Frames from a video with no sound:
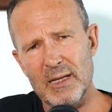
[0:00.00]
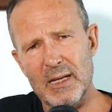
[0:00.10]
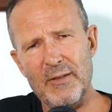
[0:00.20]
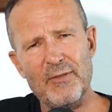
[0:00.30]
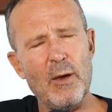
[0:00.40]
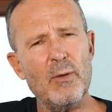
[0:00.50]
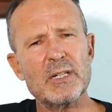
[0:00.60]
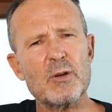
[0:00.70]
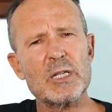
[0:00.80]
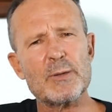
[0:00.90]
if they were
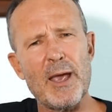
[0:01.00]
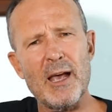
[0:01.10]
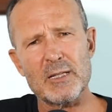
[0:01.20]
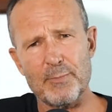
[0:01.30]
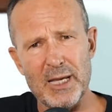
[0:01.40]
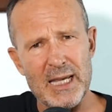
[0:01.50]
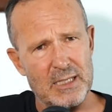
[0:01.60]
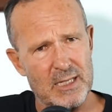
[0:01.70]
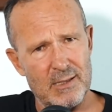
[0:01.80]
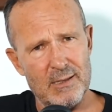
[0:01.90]
to espouse
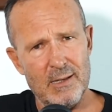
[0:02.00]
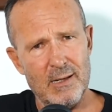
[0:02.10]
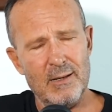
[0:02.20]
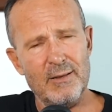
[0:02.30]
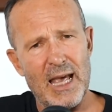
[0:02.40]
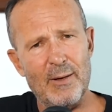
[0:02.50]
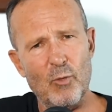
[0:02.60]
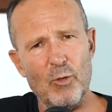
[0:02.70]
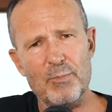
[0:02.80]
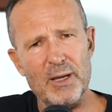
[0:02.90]
peace, That
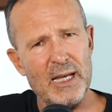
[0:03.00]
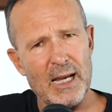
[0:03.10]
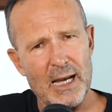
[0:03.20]
would be